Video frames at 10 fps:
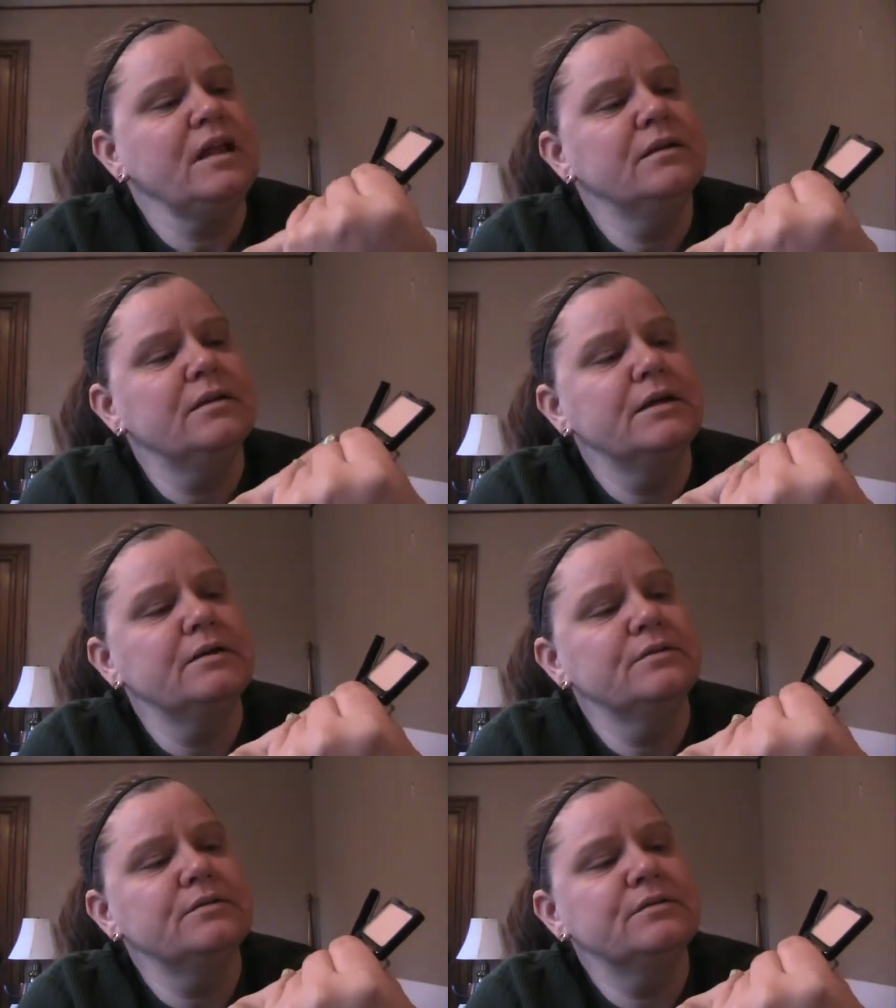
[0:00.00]

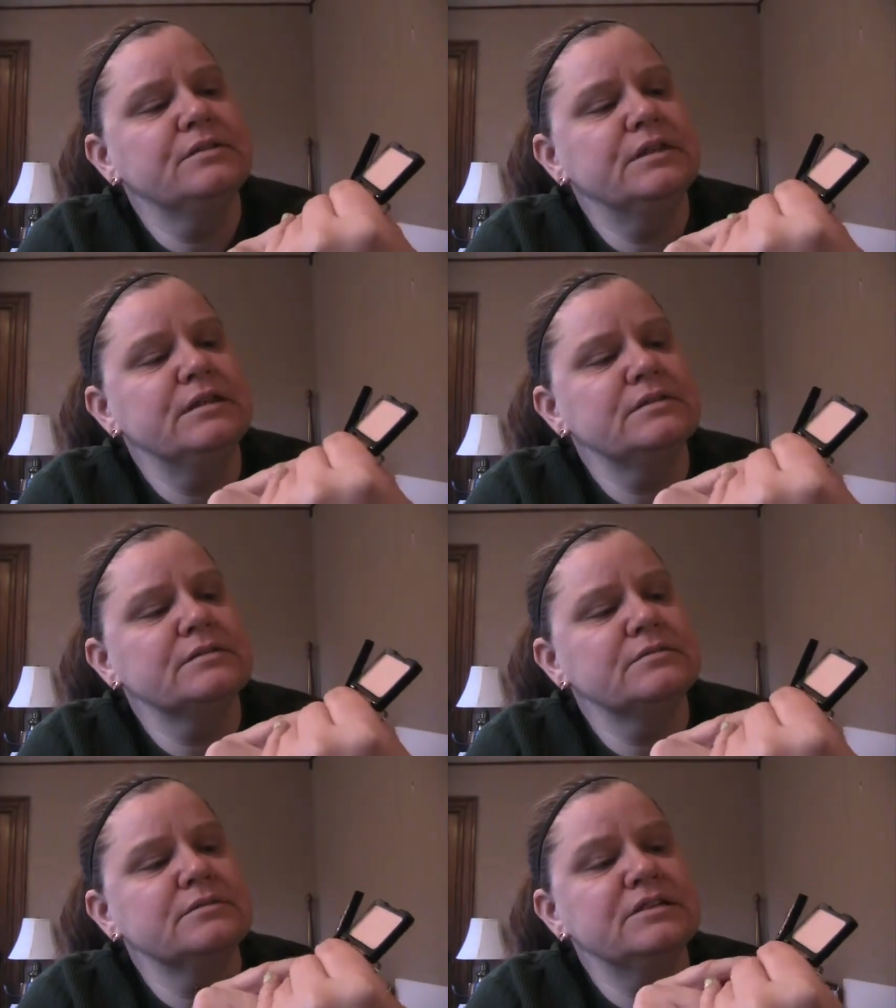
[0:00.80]
Now,
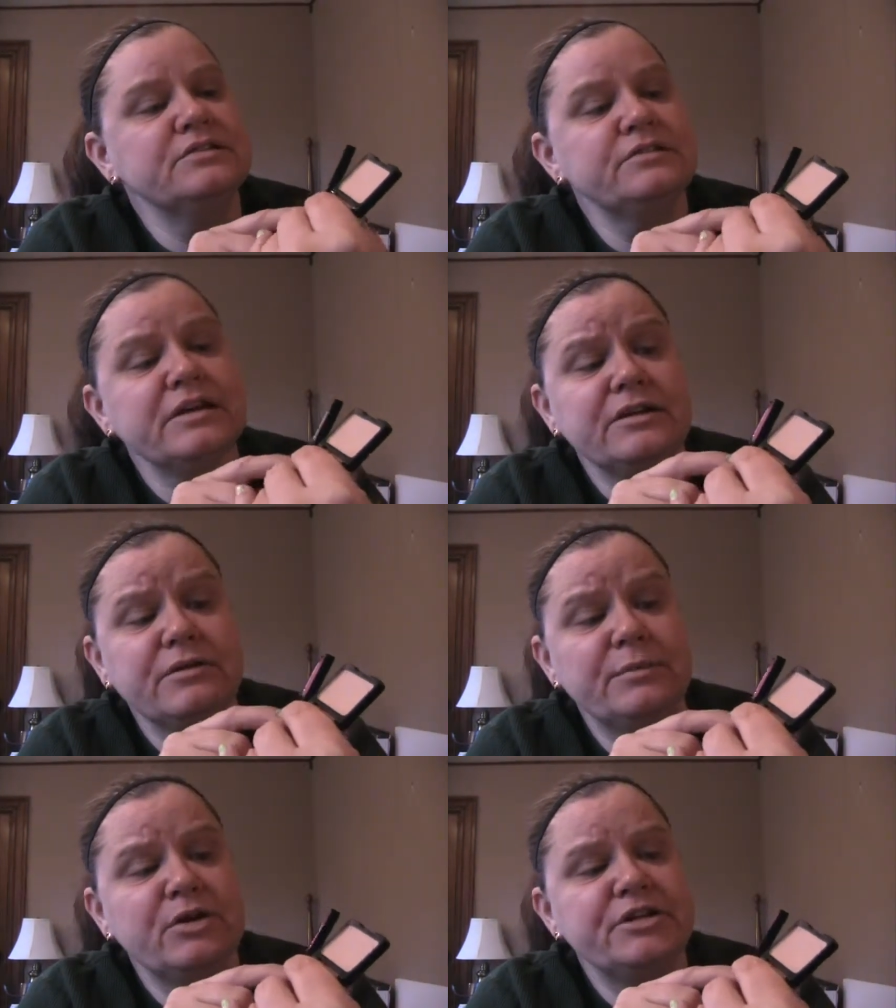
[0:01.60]
this is a
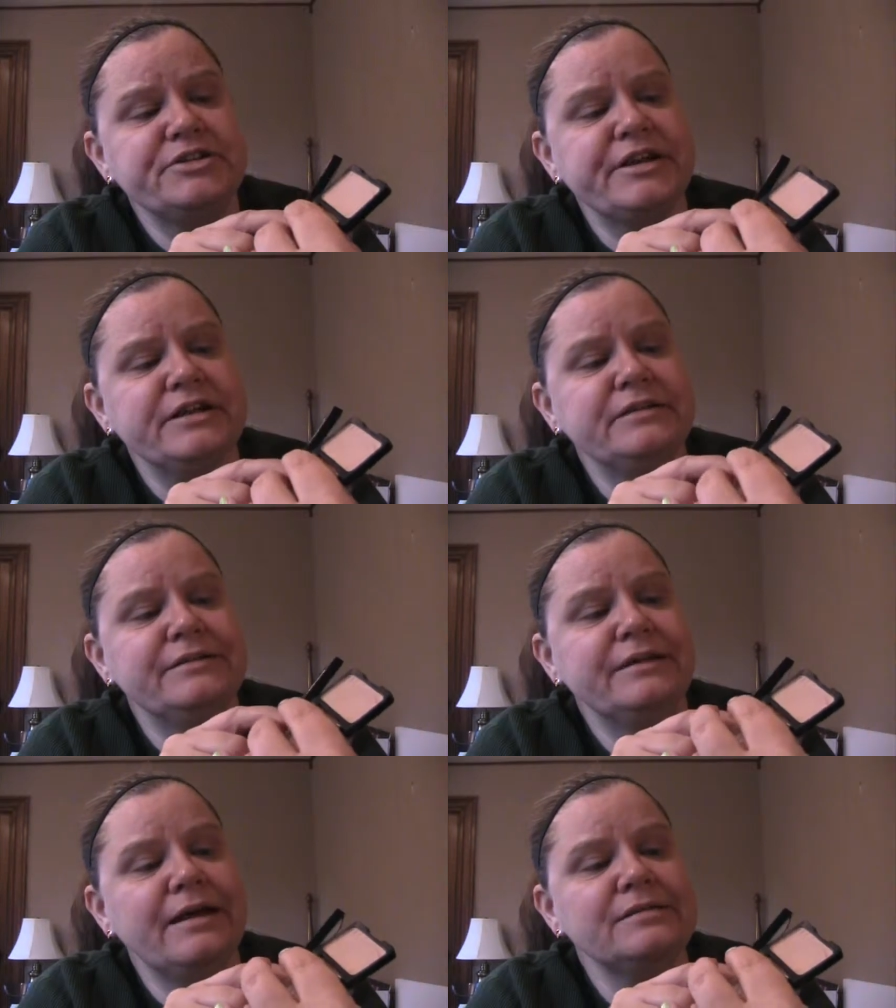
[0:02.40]
cranberry shade,
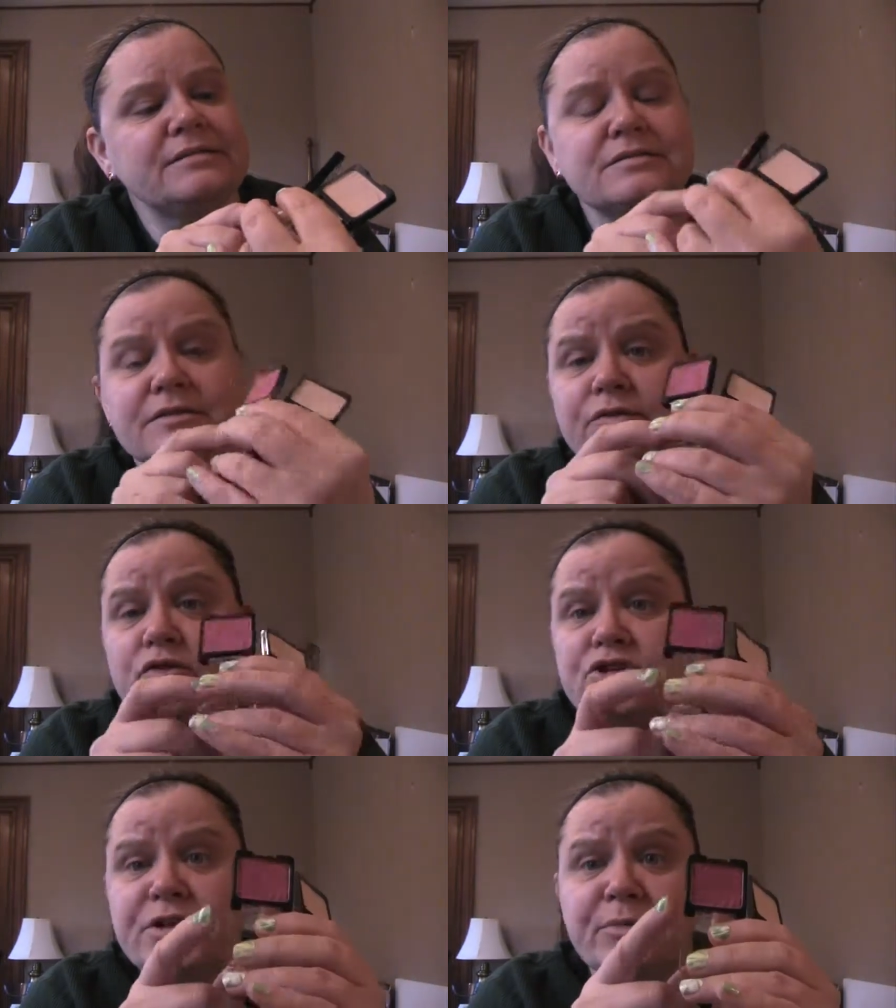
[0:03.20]
and it has a silver
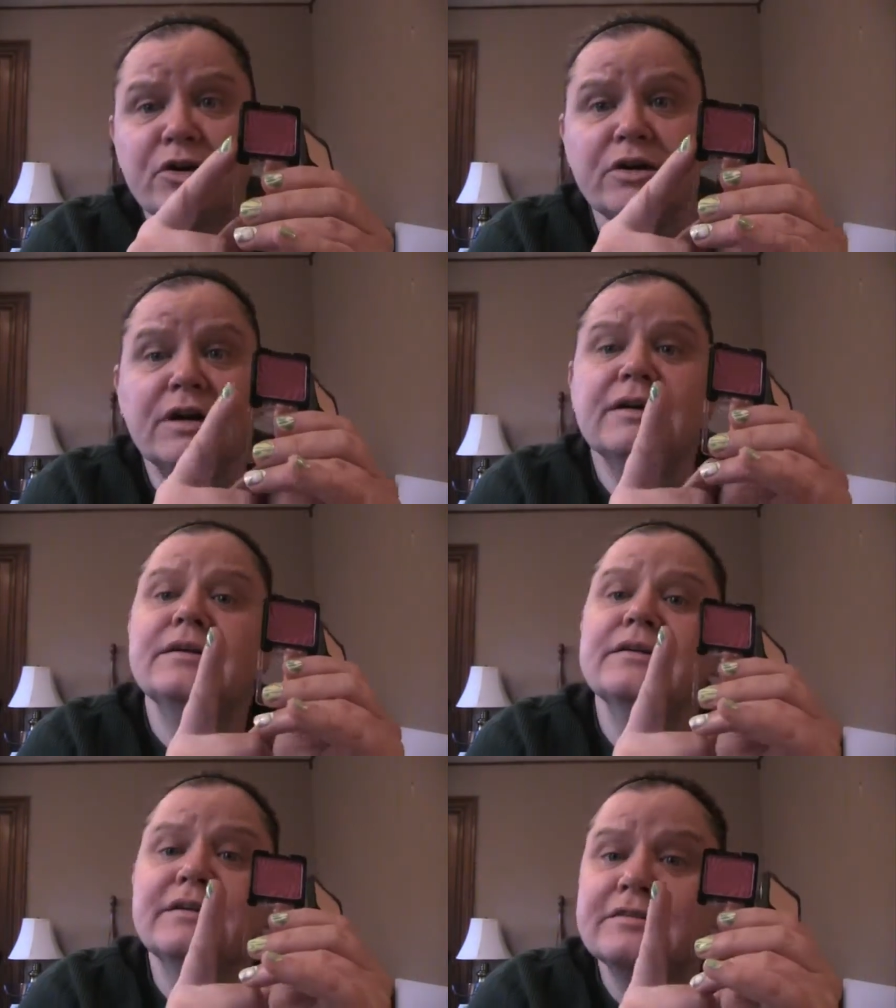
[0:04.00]
shimmer.
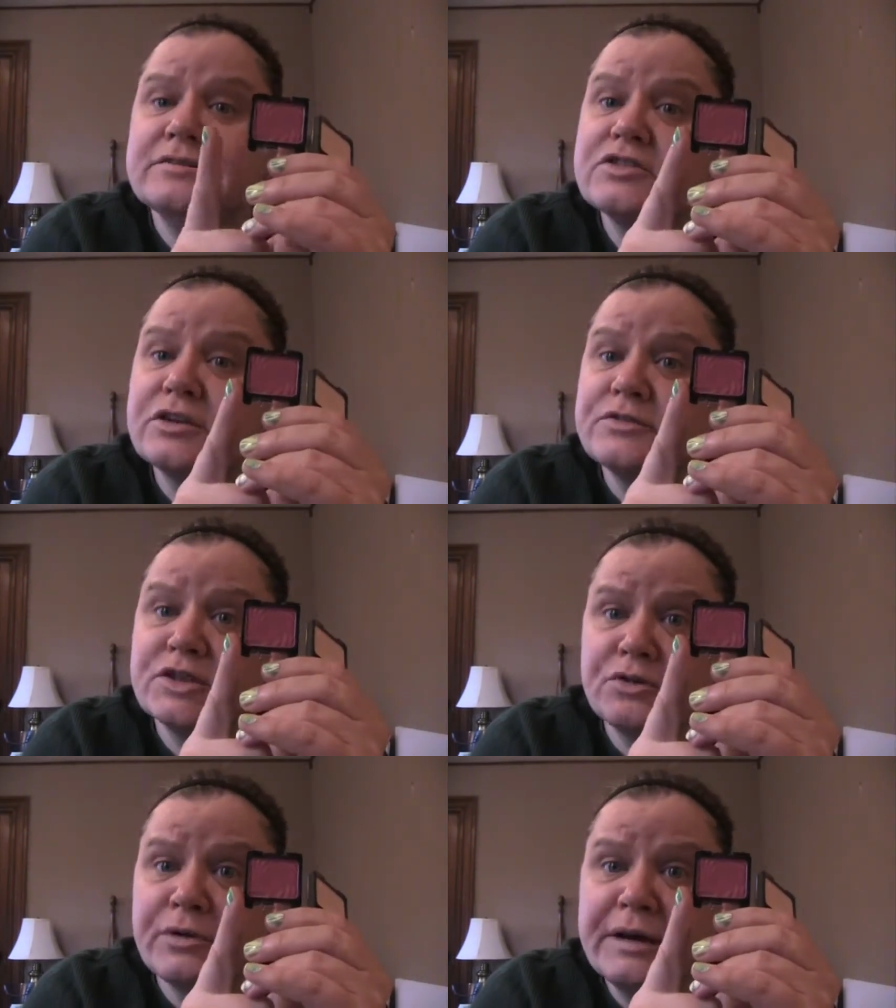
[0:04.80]
It serves a
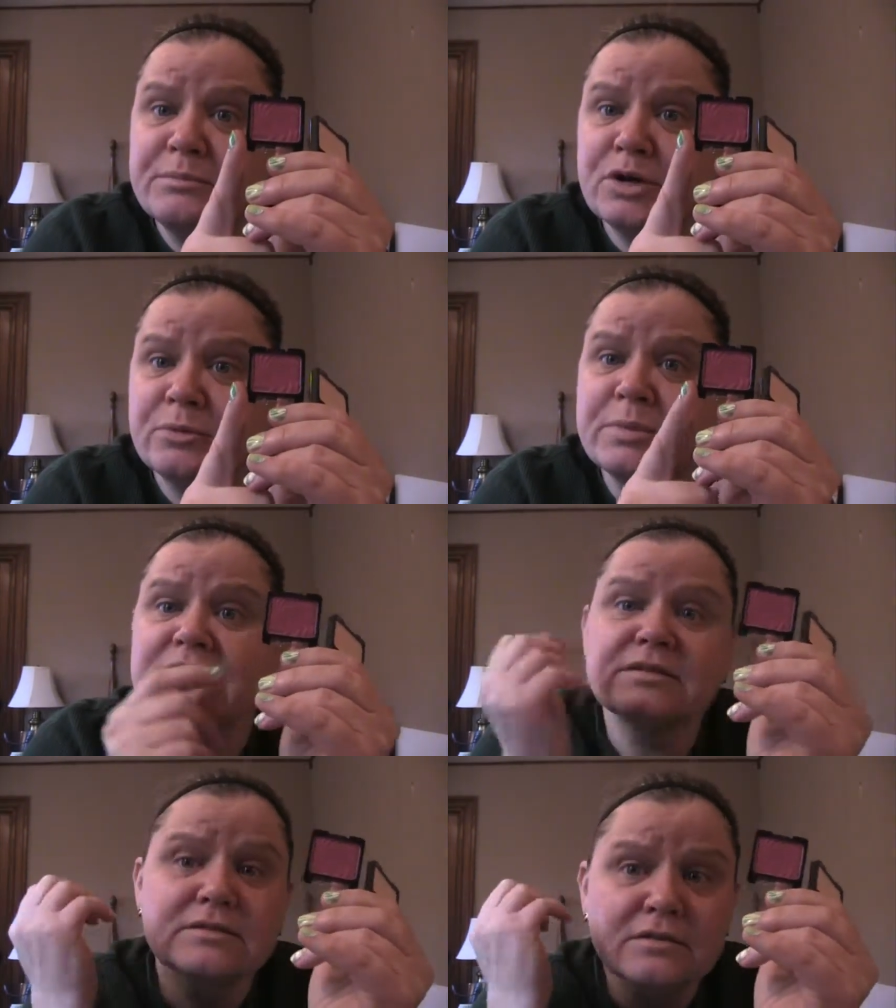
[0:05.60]
great purpose.